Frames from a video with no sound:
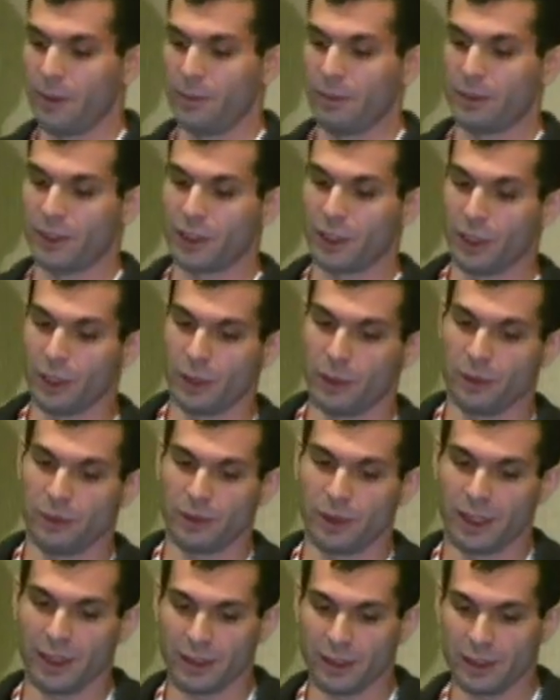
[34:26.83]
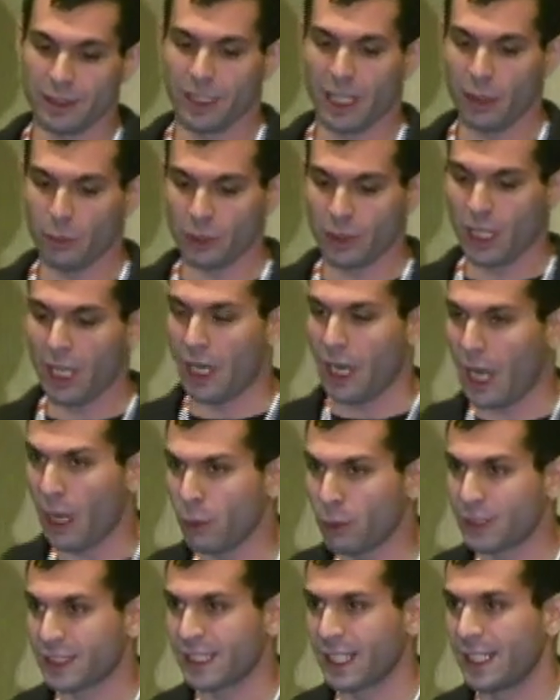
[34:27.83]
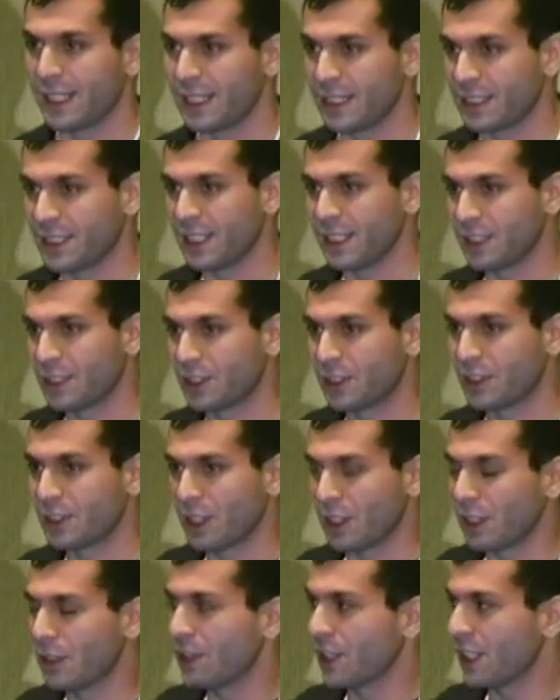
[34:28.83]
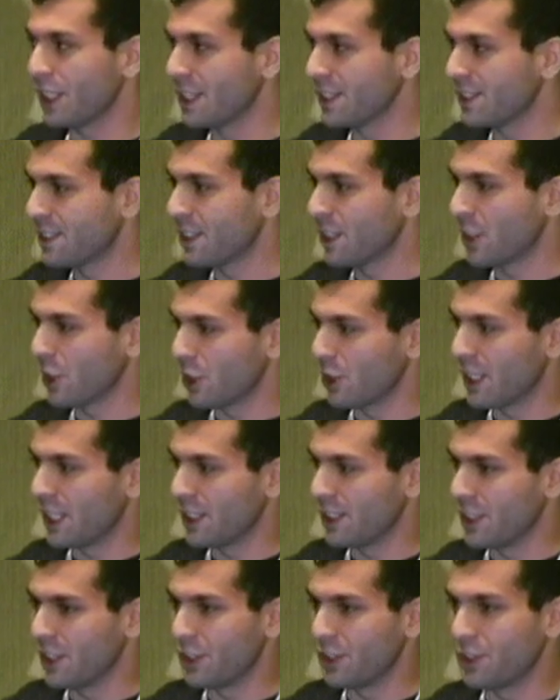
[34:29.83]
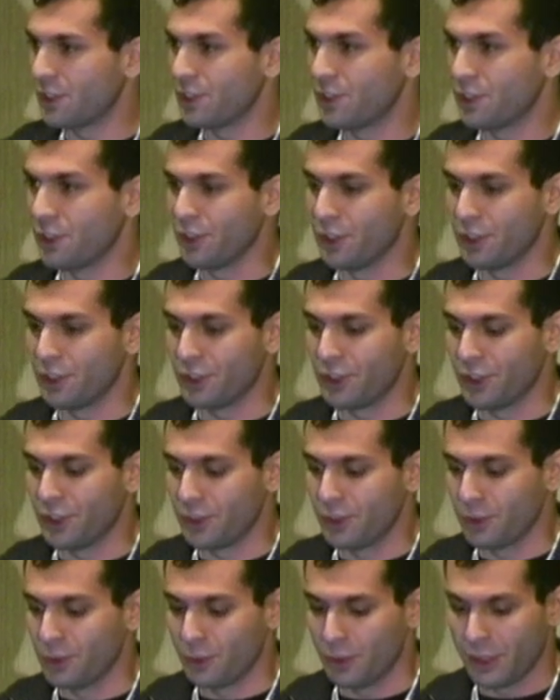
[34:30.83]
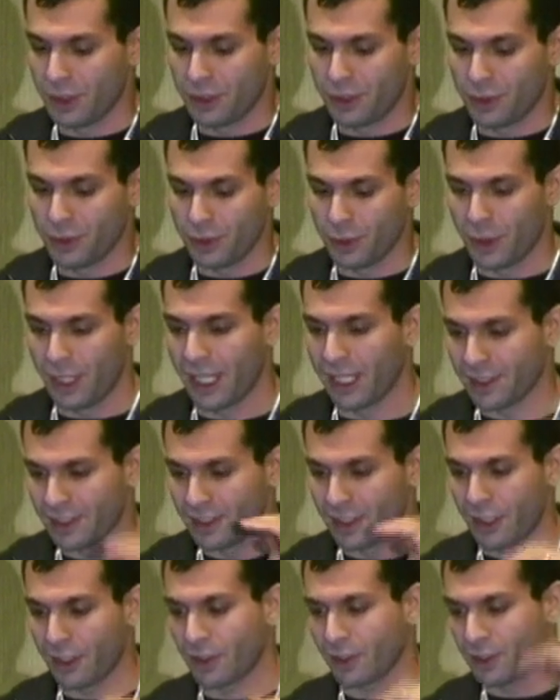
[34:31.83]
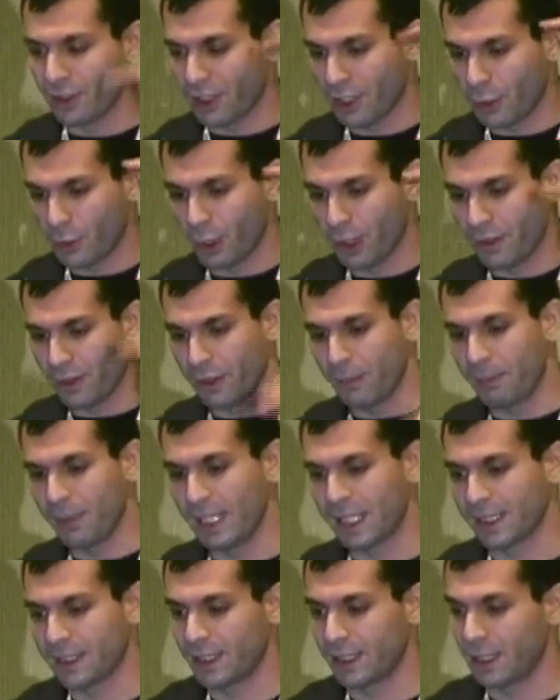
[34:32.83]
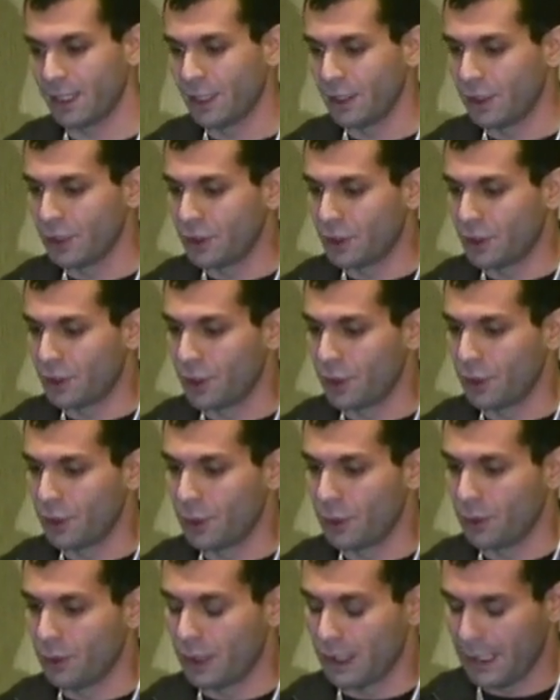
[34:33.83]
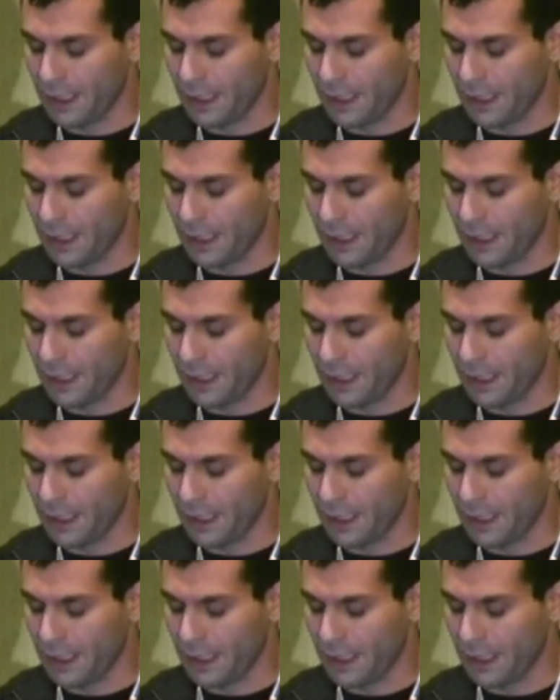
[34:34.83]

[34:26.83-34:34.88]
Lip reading: So I would say that it's still a good idea to add another degree of complexity to